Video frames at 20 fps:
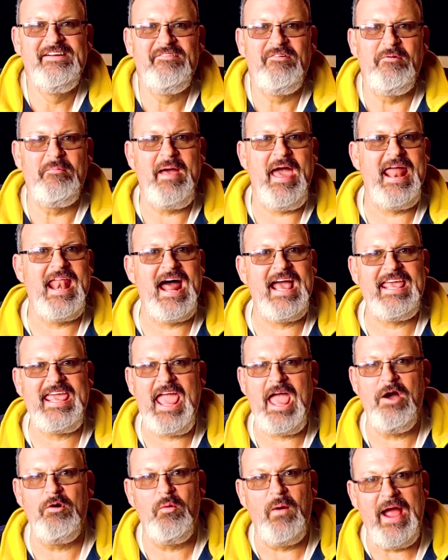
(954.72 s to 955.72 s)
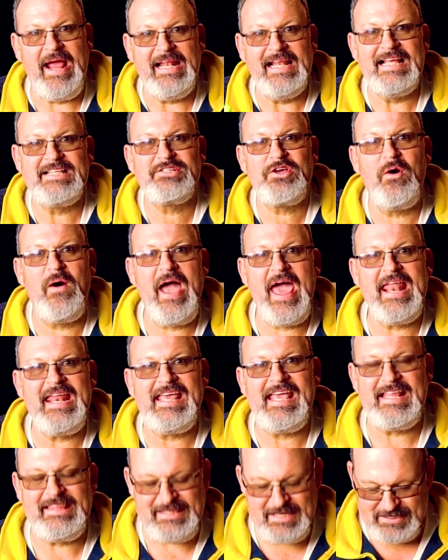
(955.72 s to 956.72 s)
Well man, I can't wait. Let's go ahead
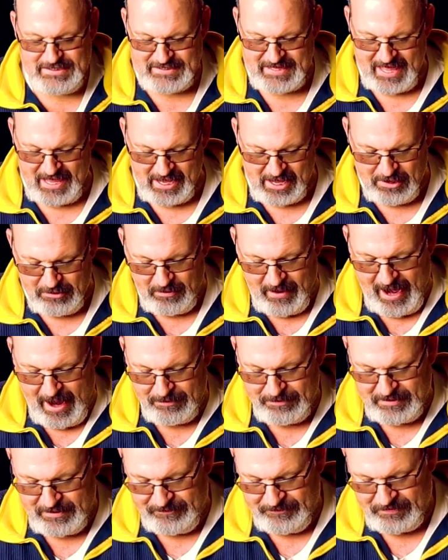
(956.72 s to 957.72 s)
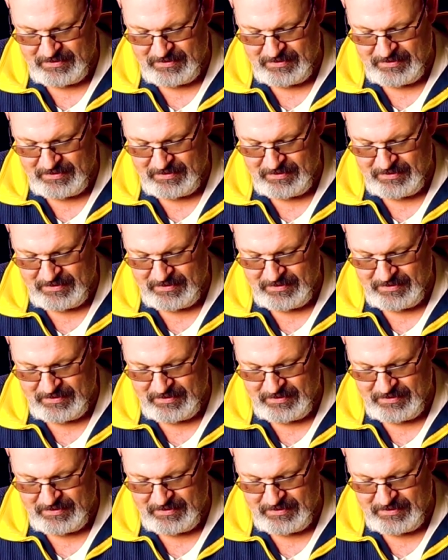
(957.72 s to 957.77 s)
and get this thing unwrapped.